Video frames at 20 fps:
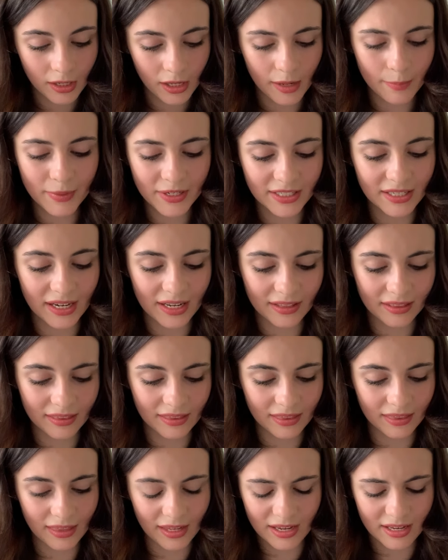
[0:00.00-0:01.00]
Admittedly,
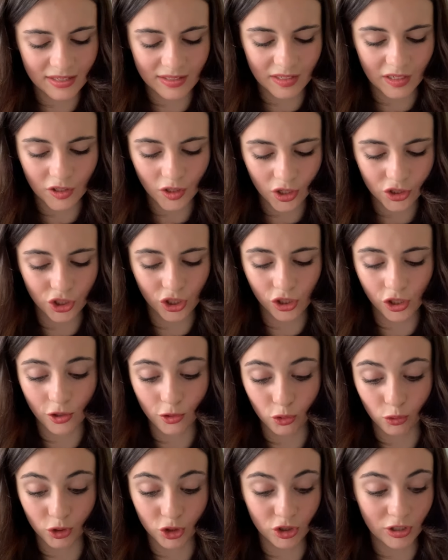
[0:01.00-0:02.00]
these did not
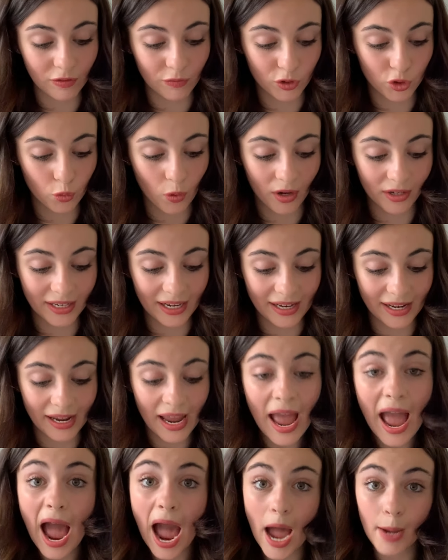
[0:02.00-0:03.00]
include the retrieval squad getting
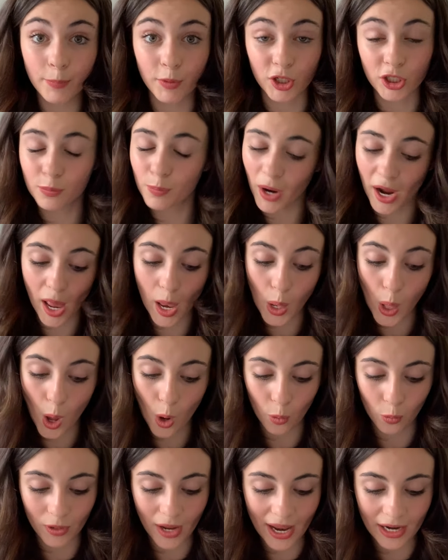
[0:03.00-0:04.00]
hammered by a
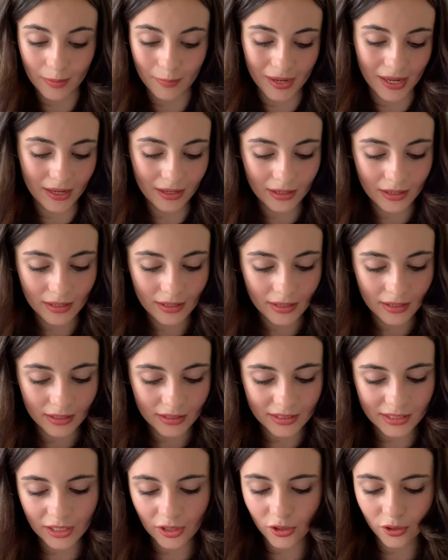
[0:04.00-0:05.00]
lone enemy.
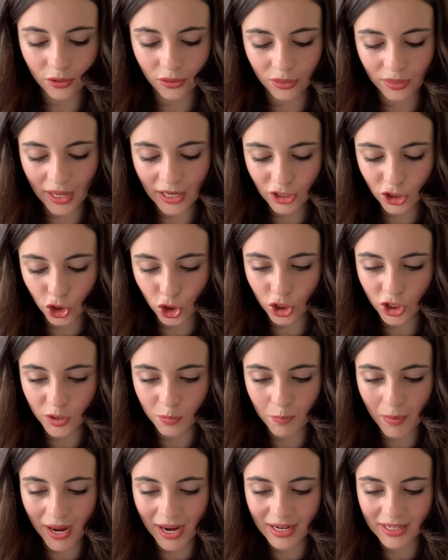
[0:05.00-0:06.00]
Still, that just
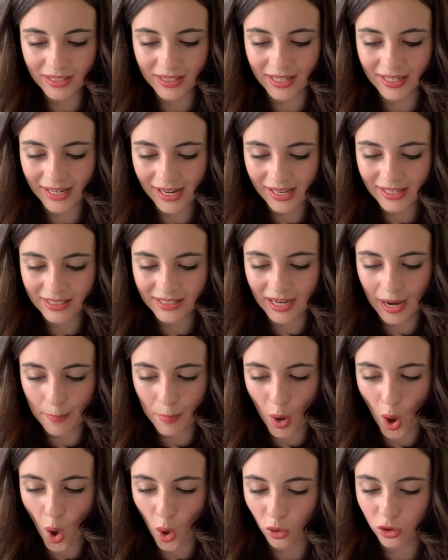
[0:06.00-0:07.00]
made the next step
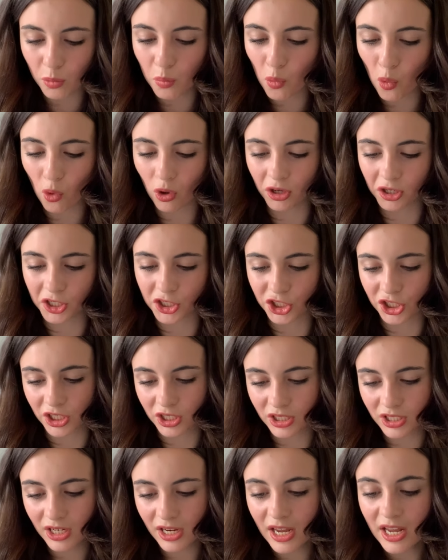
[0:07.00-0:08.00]
all the more
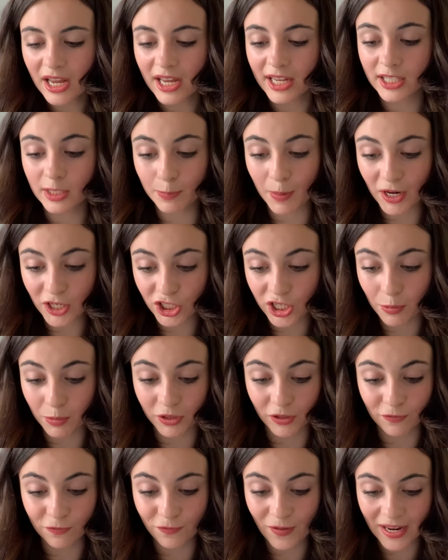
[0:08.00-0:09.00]
urgent, especially
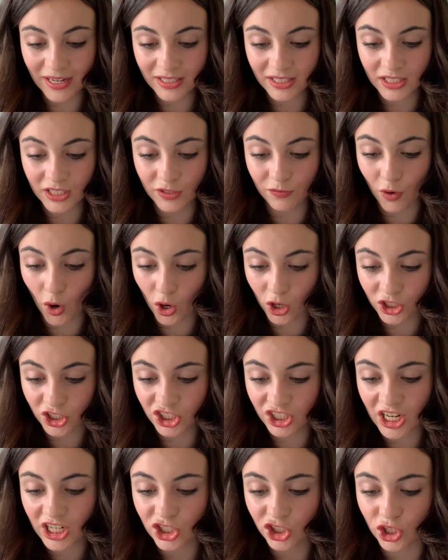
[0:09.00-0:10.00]
with the faintest of
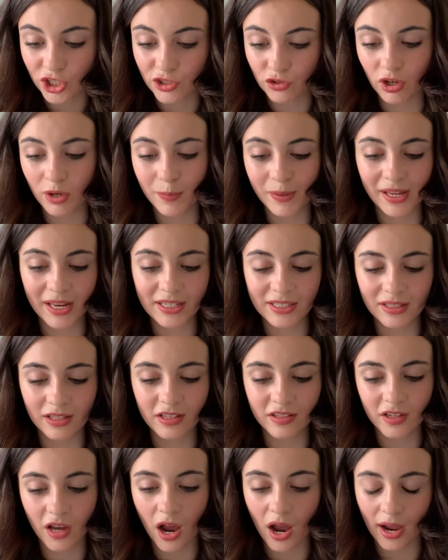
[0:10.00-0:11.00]
orange tinges creeping into the
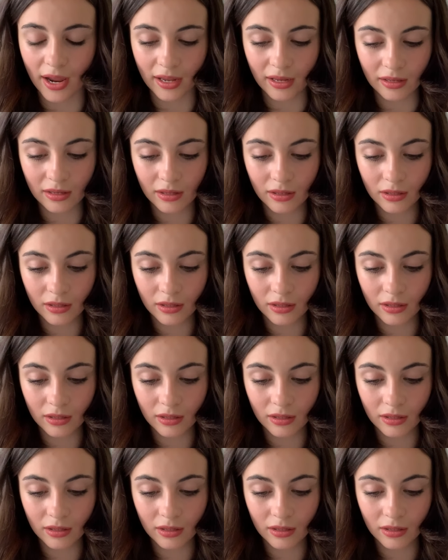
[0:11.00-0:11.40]
sky.